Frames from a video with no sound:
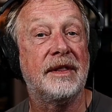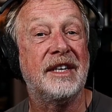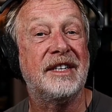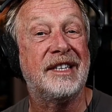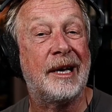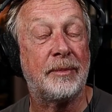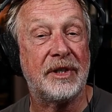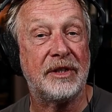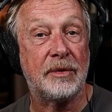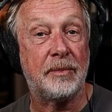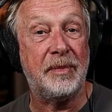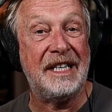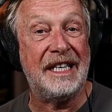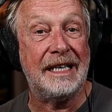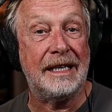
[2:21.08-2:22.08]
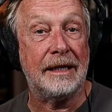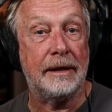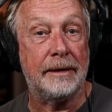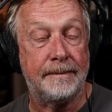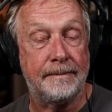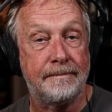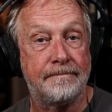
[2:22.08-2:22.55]
the templates begin.
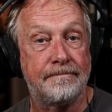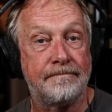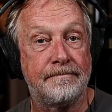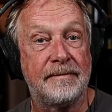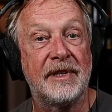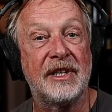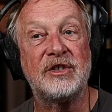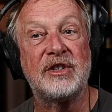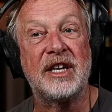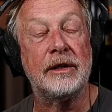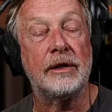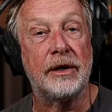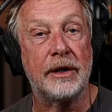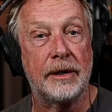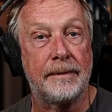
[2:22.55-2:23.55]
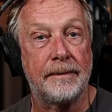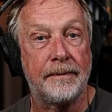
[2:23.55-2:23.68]
Let's take a look.